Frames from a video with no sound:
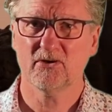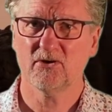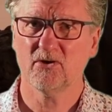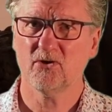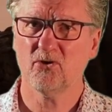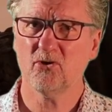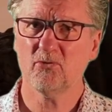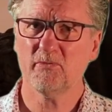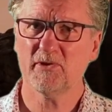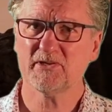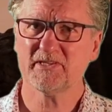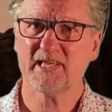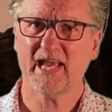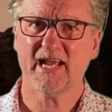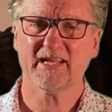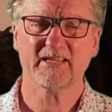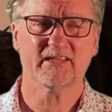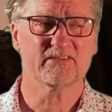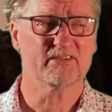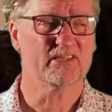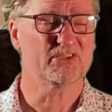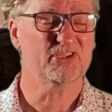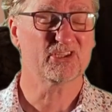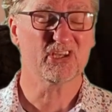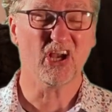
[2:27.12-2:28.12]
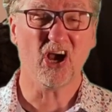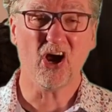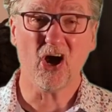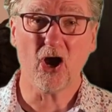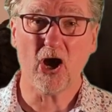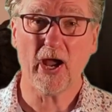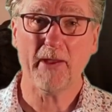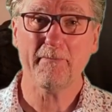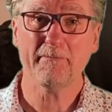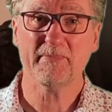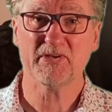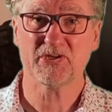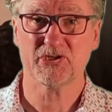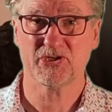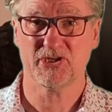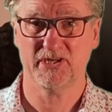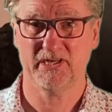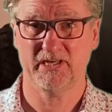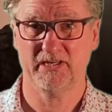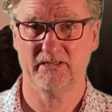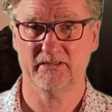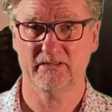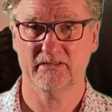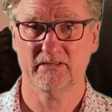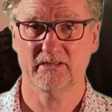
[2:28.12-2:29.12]
almost act as a time
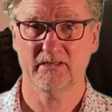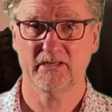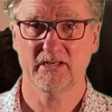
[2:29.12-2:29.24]
machine,